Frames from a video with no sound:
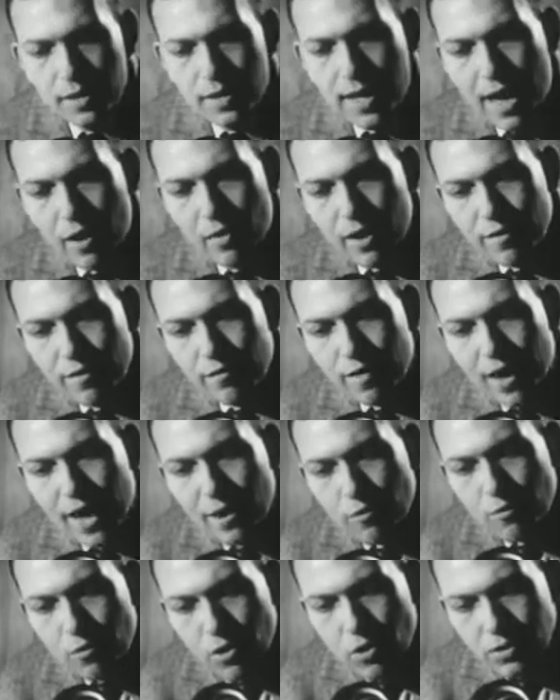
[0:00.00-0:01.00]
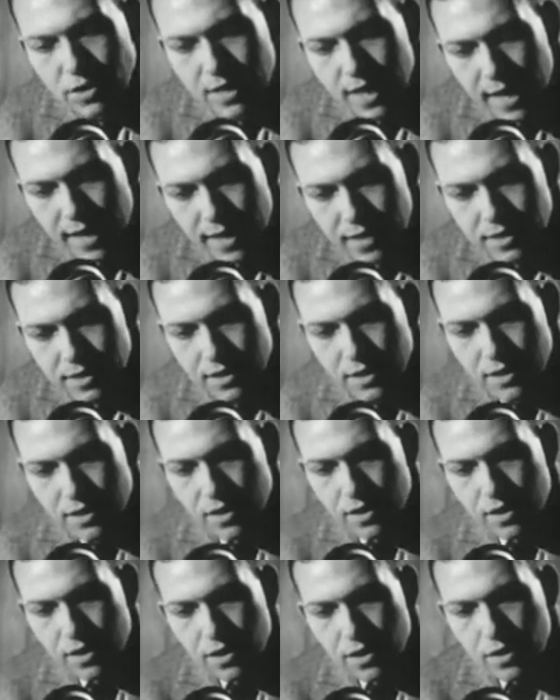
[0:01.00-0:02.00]
Now, if I rotate
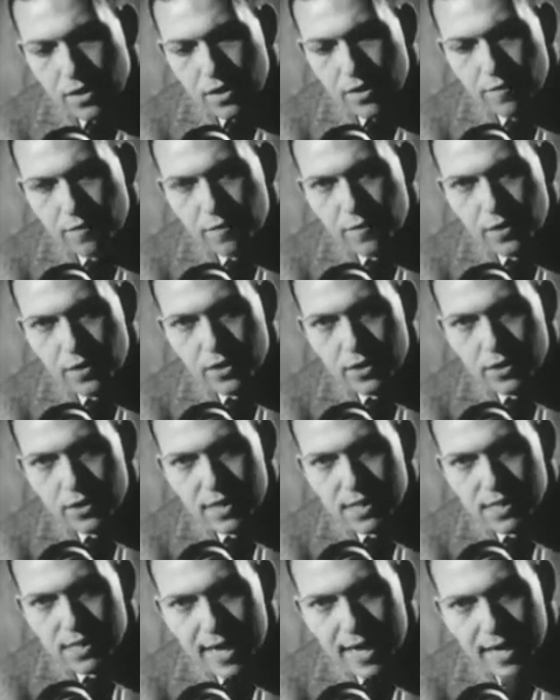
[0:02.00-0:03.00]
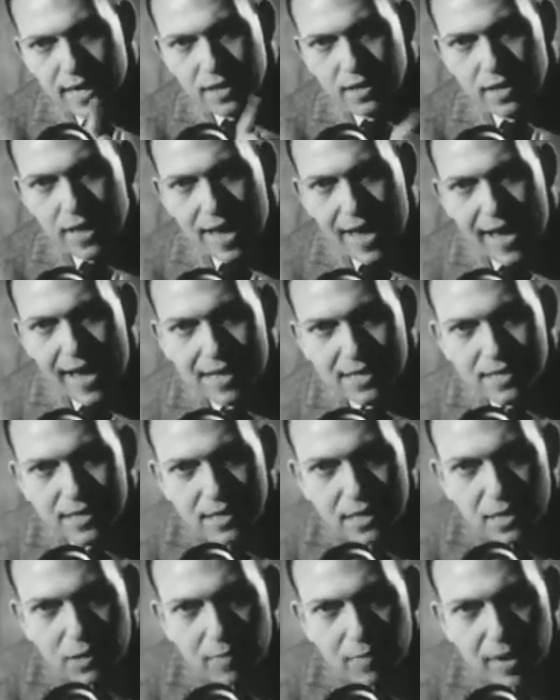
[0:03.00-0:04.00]
the second axis